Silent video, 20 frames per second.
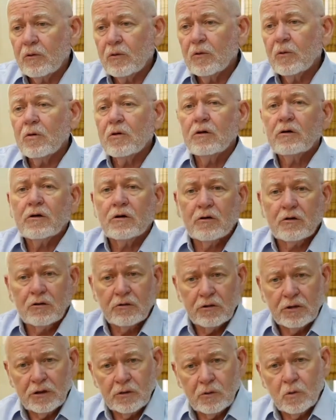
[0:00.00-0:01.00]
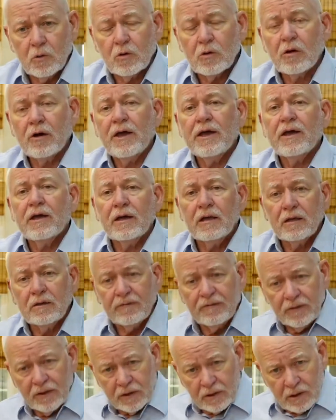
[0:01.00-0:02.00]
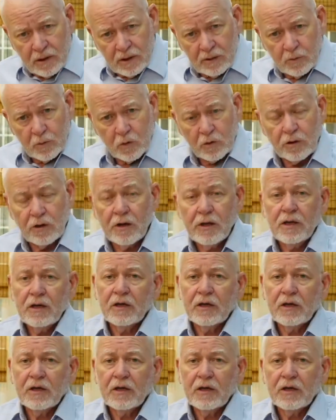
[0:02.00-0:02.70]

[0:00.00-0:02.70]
World War, the Korean War, and the Vietnam War.